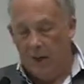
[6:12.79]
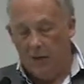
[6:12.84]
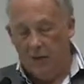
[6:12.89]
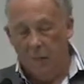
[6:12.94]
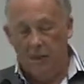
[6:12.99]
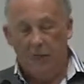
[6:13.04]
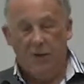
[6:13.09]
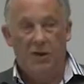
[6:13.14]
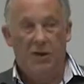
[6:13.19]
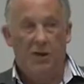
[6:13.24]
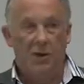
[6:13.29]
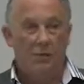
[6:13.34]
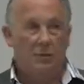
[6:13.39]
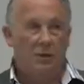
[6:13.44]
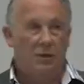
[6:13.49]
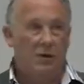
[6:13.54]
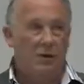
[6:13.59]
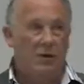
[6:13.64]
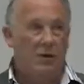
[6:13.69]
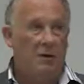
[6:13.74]
The
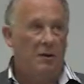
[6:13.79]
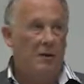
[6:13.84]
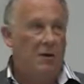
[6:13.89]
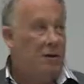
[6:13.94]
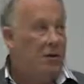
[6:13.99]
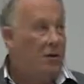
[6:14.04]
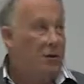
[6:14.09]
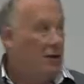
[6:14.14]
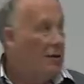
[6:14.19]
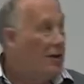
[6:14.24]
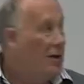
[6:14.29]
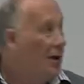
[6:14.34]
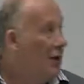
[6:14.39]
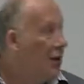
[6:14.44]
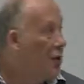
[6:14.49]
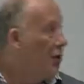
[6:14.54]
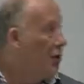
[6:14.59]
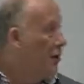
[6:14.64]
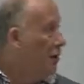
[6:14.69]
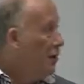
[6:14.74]
terms
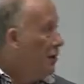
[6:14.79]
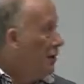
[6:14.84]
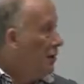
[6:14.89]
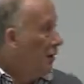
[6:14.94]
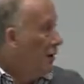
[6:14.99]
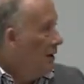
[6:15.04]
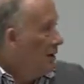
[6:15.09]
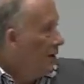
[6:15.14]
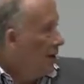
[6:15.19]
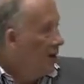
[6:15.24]
dissertation